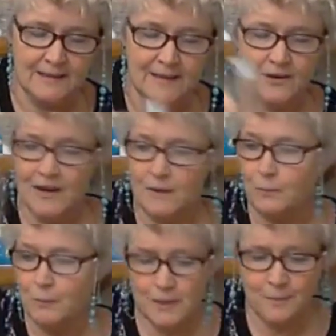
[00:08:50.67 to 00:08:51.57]
All right,
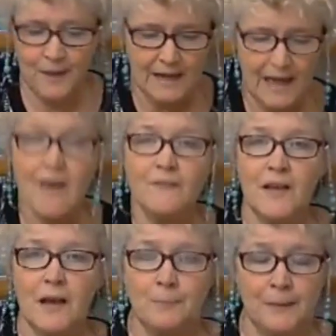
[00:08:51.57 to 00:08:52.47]
we're putting about 1/2
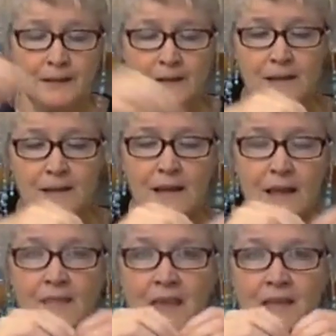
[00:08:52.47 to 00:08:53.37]
cup in.
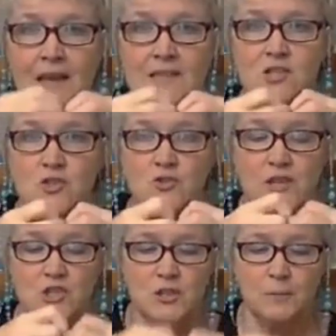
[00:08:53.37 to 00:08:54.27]
And then I
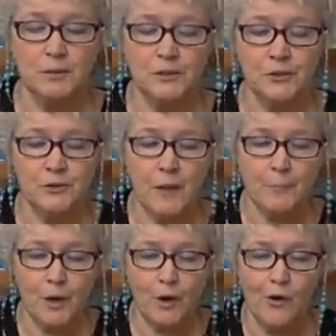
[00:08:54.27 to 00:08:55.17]
stretch the balloon
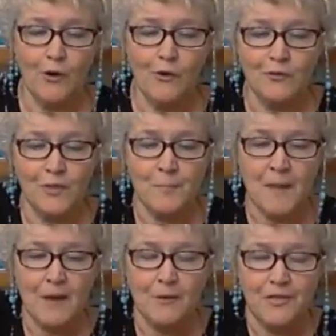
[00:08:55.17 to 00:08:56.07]
up over the
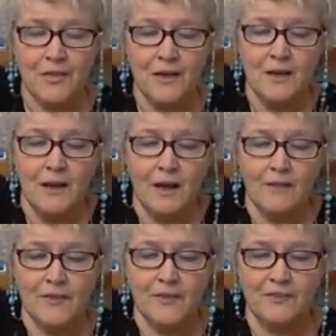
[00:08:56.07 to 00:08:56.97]
mouth
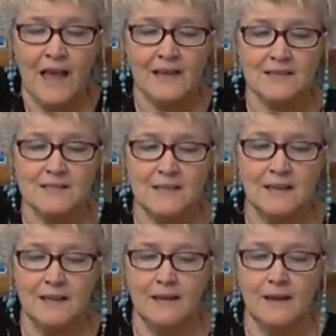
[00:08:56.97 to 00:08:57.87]
of the flask.
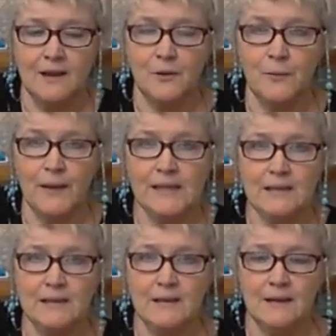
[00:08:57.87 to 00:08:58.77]
Are you
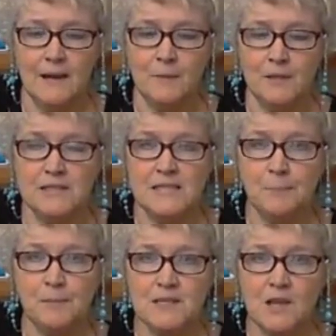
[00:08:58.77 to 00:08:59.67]
ready? I'm going to
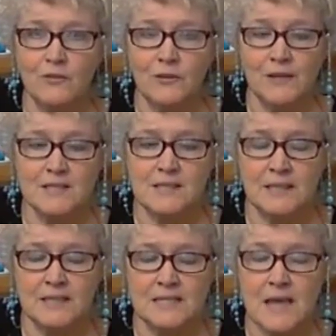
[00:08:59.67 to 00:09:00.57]
tip this over, and it's going
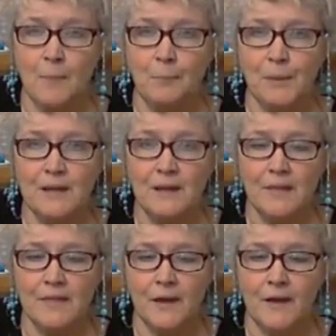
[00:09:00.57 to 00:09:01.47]
to dump
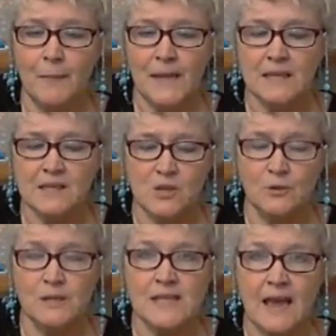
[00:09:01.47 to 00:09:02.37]
the baking
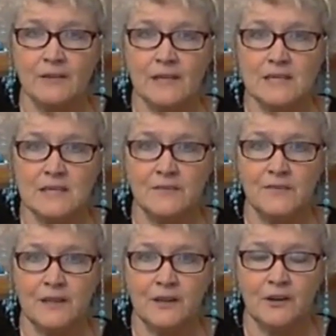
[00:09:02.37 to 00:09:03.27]
soda down into the
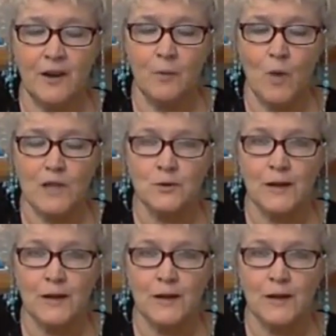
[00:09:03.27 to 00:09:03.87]
vinegar, and watch what